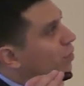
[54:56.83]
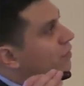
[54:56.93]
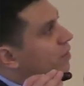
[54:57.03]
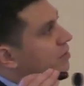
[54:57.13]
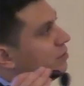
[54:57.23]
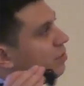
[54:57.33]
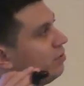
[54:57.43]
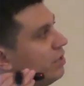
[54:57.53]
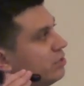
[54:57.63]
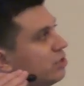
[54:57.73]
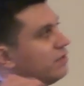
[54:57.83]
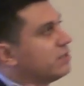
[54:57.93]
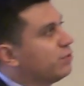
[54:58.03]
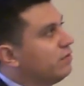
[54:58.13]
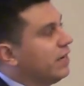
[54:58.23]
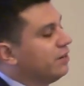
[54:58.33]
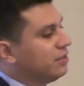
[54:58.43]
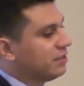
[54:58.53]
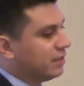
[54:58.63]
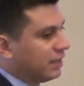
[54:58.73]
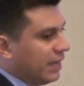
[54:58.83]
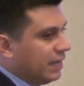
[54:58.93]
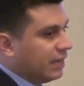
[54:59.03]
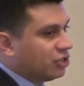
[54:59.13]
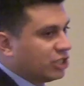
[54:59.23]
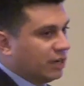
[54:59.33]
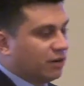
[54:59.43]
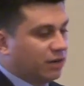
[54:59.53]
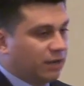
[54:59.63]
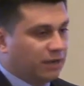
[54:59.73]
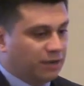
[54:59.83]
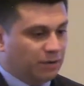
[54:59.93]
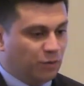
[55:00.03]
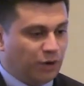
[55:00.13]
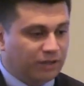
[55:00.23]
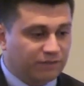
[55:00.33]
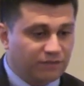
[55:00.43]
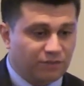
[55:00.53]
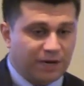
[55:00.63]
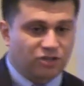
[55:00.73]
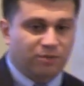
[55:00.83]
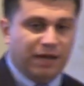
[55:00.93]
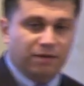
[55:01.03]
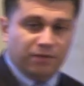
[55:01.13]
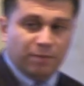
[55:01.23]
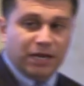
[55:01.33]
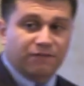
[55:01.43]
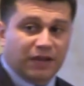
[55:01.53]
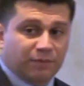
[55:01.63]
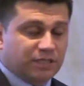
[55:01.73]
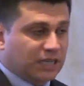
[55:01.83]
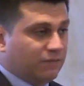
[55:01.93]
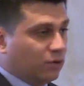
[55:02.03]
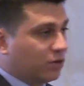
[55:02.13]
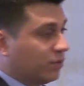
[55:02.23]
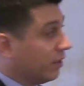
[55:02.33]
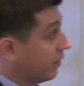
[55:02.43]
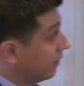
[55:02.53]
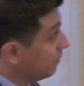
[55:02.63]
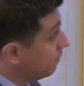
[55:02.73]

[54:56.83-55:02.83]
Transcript: We've also recruited service providers that they again share a, a wealth of information about the many families they've worked with.